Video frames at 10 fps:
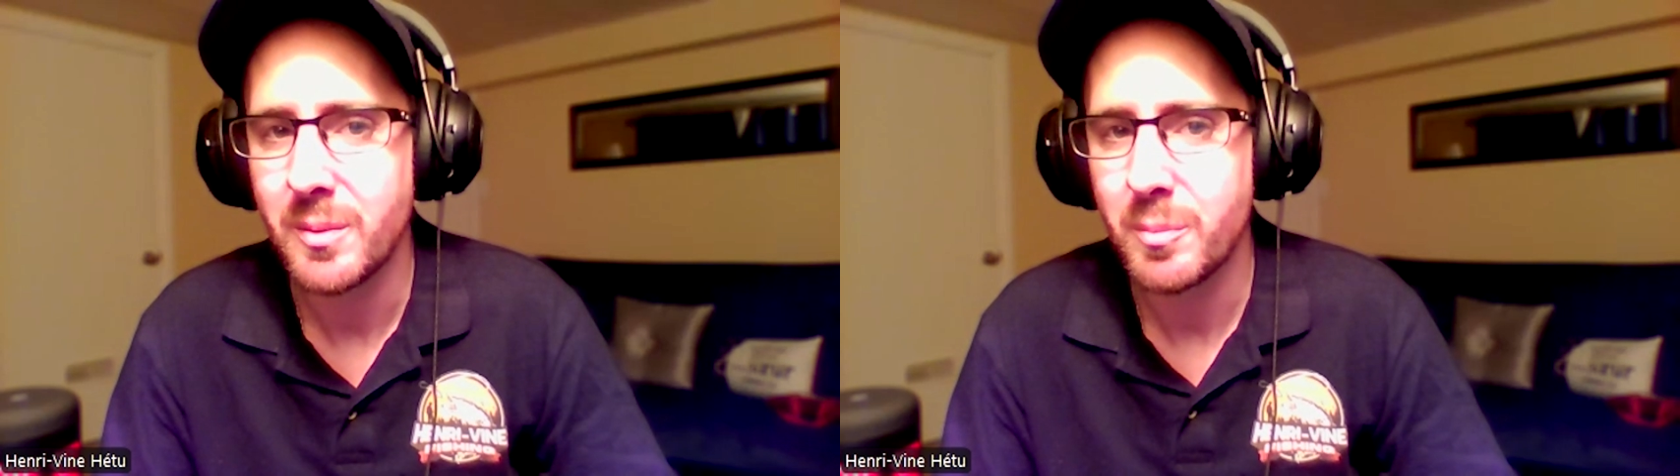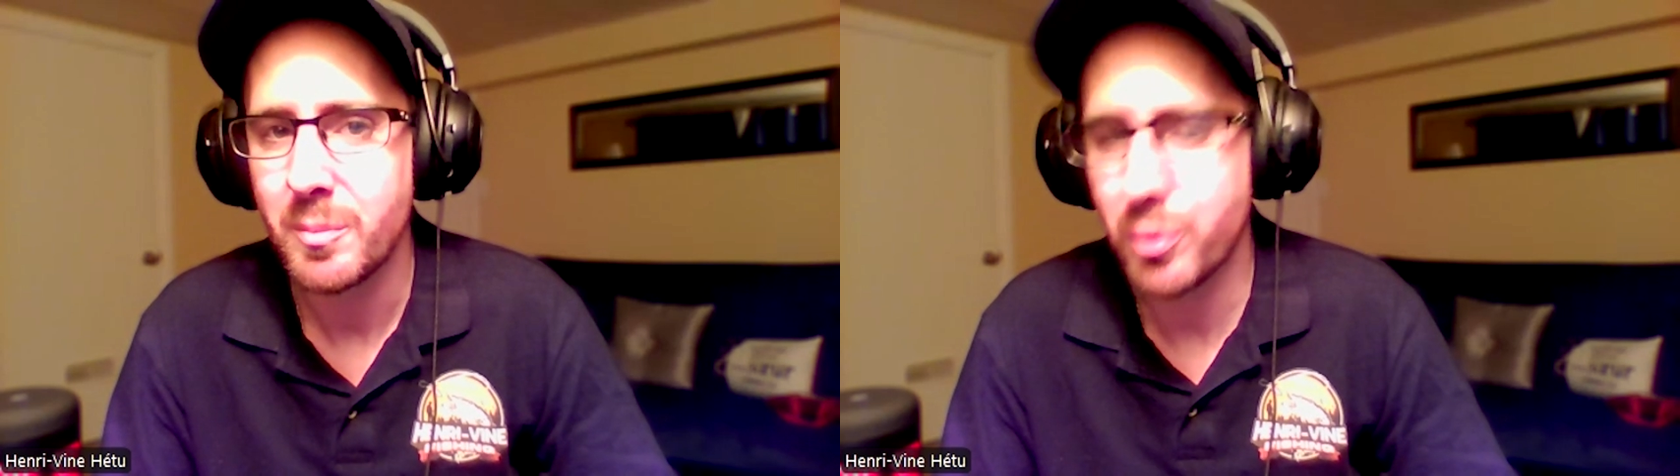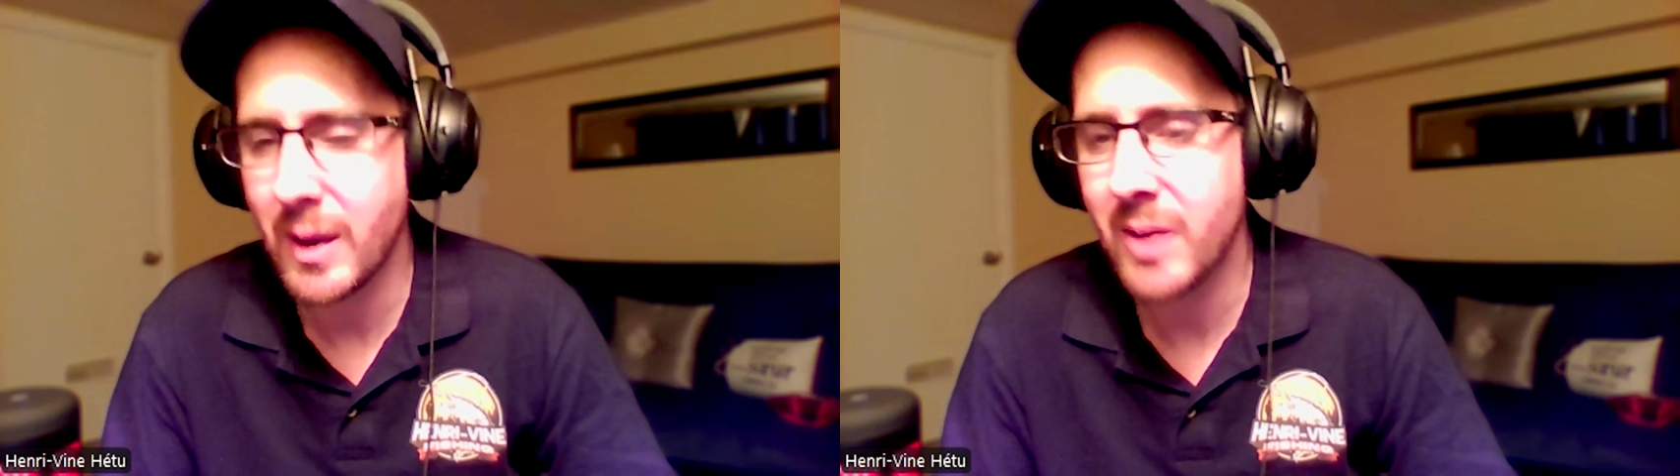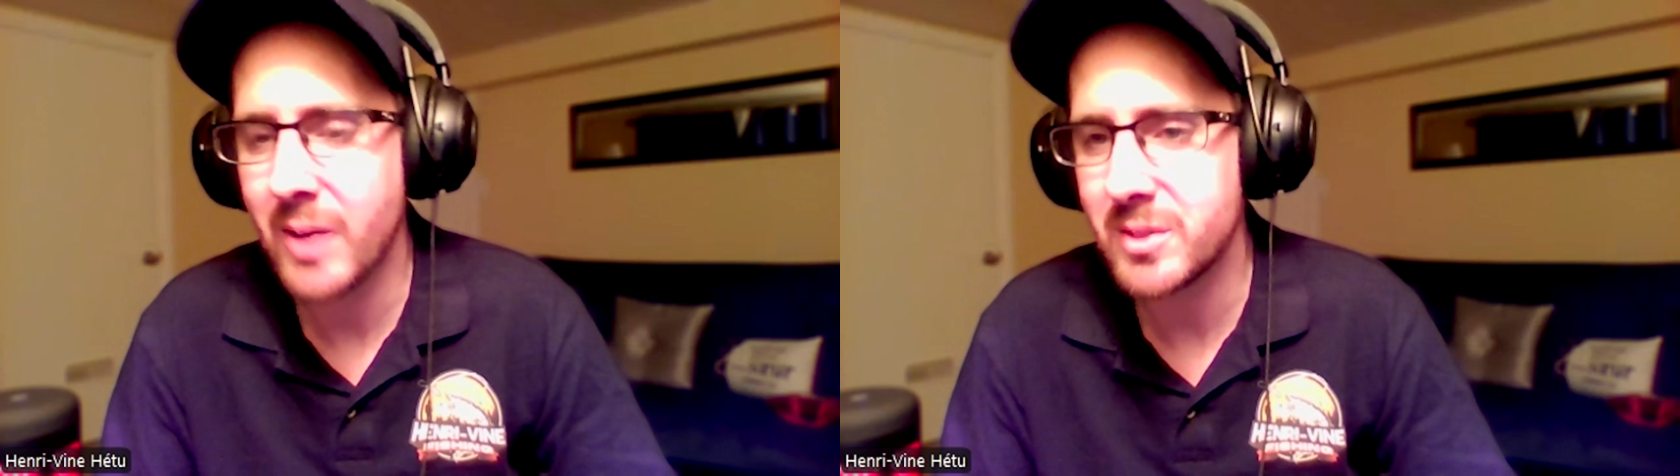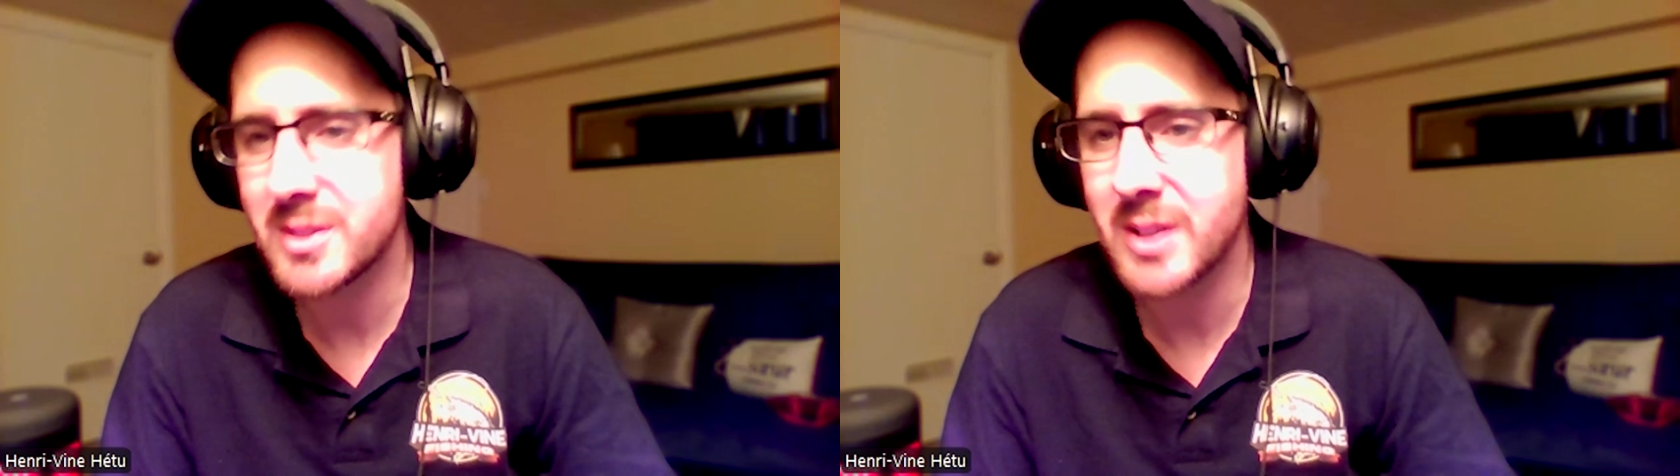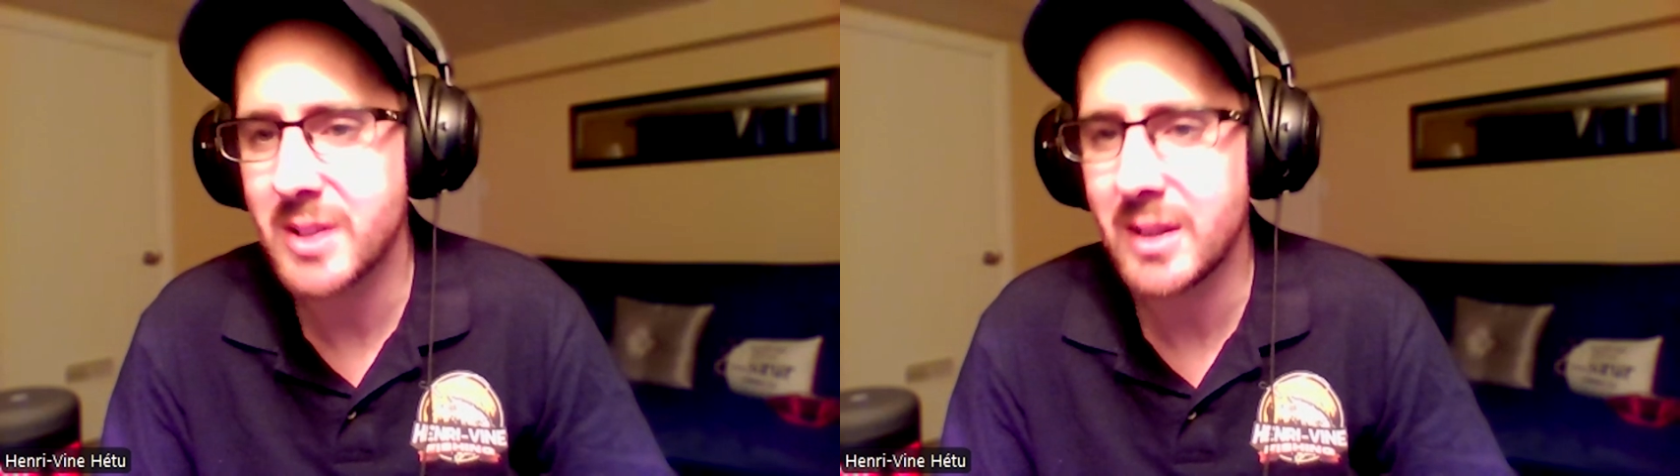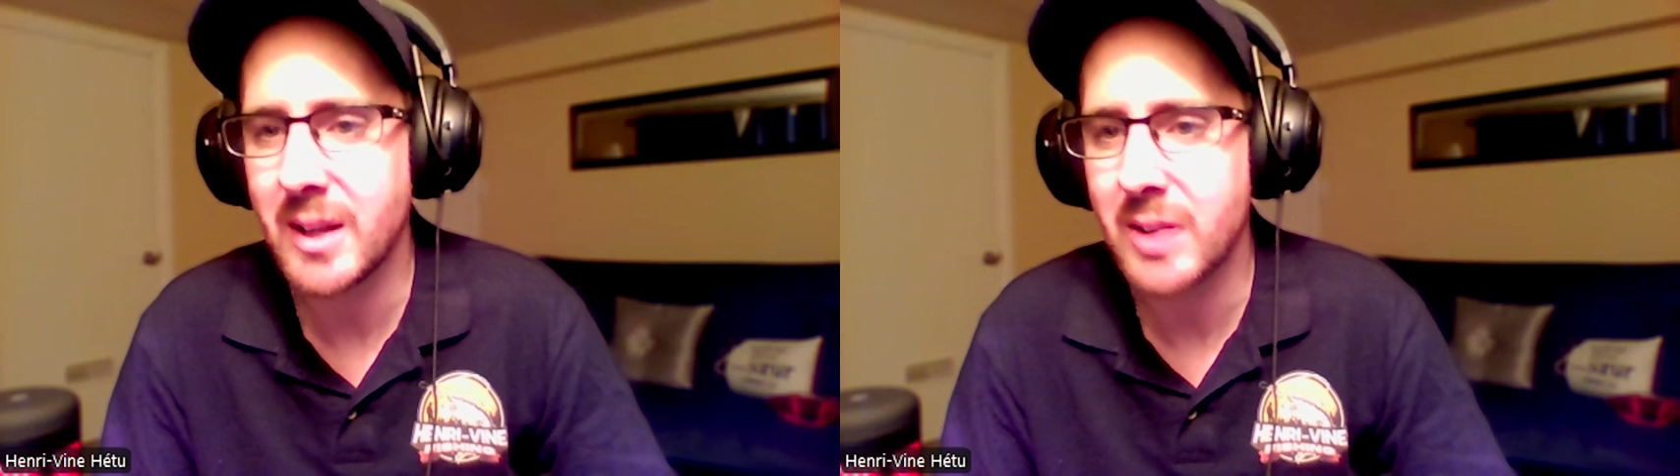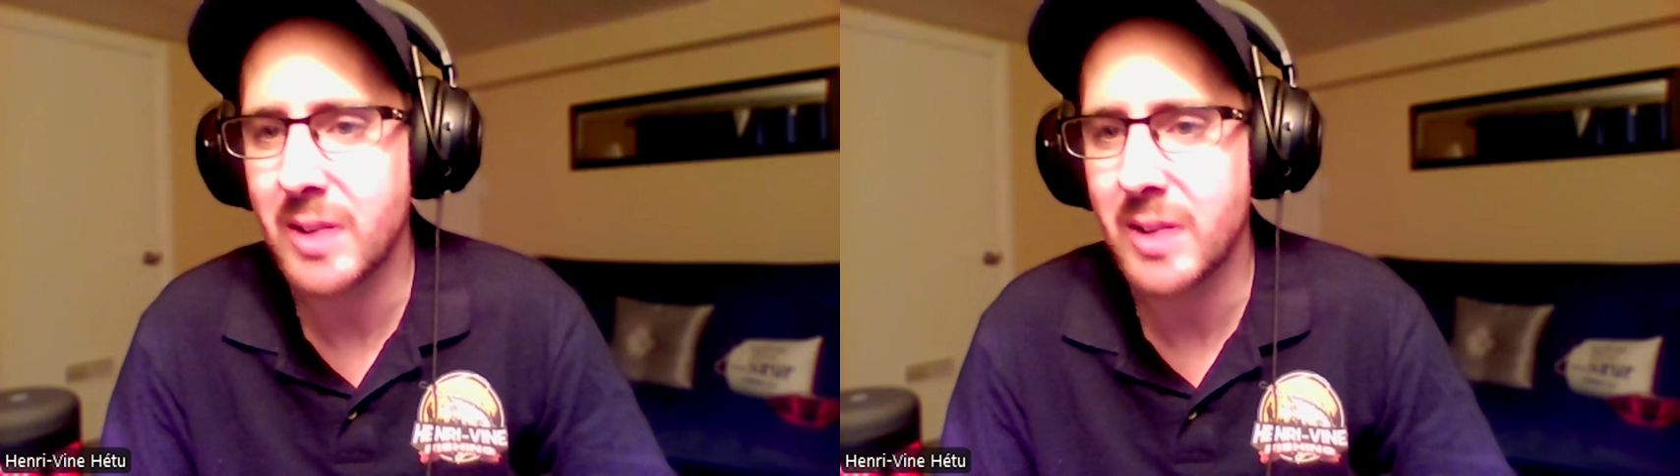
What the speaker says: proud to say that